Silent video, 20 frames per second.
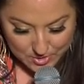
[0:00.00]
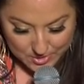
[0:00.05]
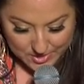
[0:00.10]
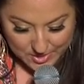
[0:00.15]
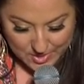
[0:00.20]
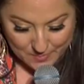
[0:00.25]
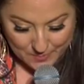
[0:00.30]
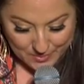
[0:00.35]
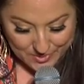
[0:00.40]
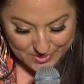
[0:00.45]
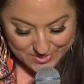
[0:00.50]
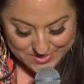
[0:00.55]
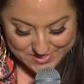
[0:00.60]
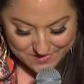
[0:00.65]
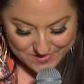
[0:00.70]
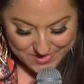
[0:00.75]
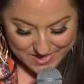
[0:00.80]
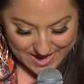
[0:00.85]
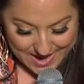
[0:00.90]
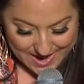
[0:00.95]
Look at the
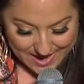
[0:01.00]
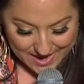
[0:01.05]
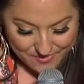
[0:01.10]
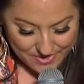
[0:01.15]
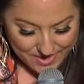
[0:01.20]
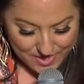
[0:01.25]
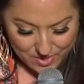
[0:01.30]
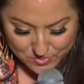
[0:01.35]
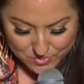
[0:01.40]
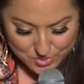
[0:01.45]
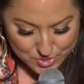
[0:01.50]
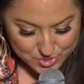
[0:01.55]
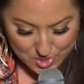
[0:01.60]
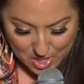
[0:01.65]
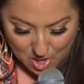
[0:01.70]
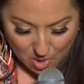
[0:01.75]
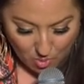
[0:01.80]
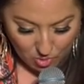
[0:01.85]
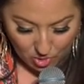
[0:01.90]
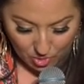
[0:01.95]
birds of the air. They don't
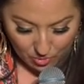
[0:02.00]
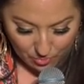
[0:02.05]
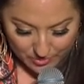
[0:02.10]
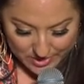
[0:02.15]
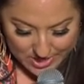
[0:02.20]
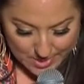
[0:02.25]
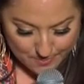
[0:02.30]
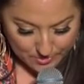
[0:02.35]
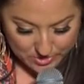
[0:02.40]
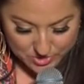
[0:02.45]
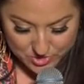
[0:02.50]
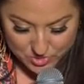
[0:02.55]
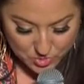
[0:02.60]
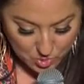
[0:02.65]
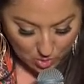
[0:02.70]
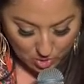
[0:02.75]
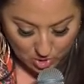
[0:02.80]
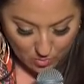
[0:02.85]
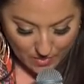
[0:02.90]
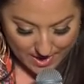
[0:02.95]
sow or reap or
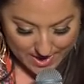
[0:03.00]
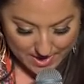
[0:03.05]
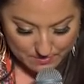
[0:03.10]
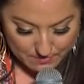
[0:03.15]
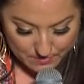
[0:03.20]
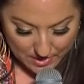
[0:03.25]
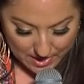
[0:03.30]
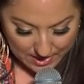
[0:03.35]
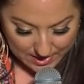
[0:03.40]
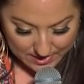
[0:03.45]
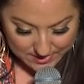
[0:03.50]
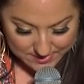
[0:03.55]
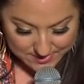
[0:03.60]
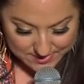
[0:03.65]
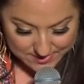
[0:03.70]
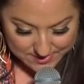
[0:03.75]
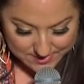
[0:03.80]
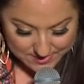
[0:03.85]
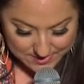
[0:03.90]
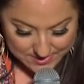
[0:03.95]
store away in
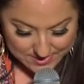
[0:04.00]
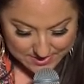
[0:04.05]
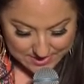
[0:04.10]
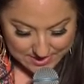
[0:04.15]
barns.